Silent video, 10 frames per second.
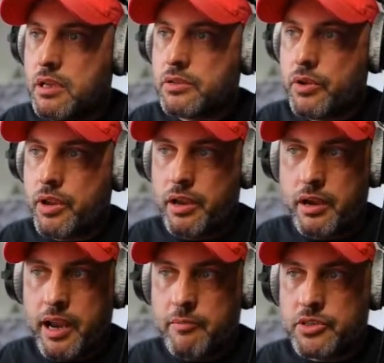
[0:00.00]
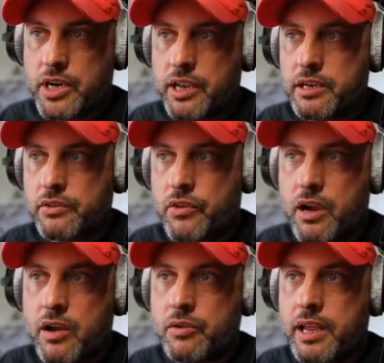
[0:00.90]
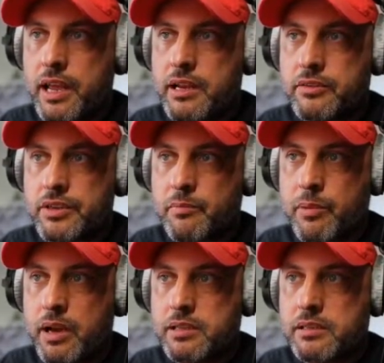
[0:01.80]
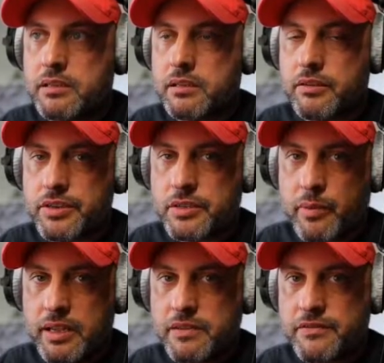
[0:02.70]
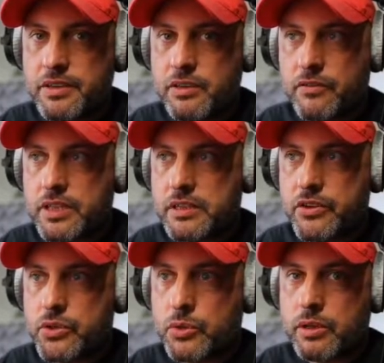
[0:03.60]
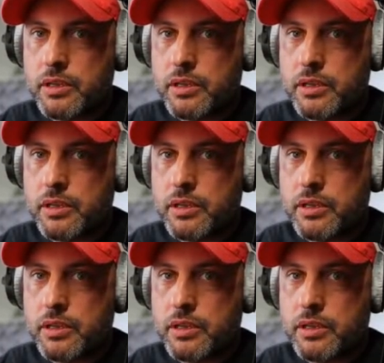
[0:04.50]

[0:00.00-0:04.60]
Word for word: So here I am dragging it around, and the responsiveness of this visual,